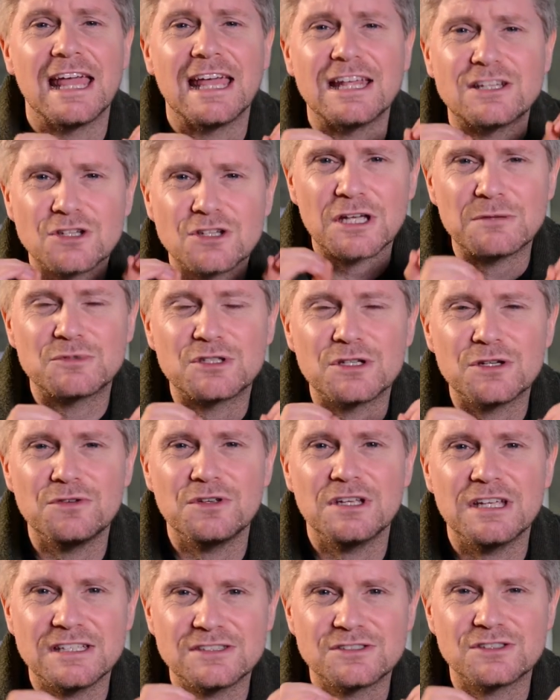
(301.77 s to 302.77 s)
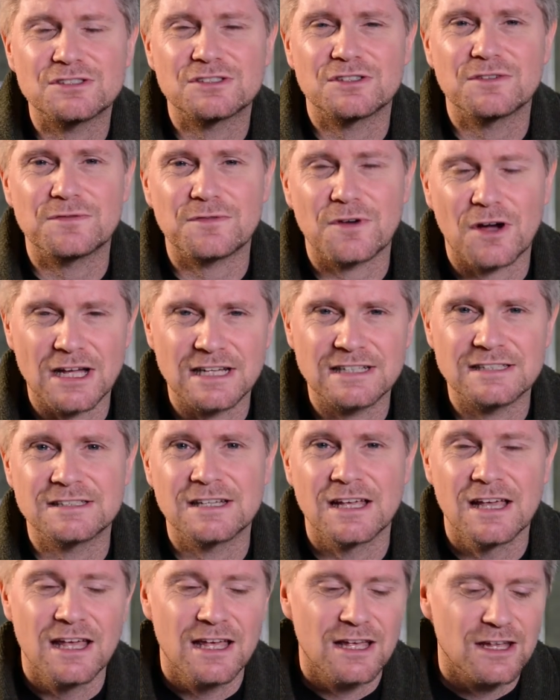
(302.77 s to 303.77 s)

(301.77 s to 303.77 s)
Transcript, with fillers: It him 2 years just to find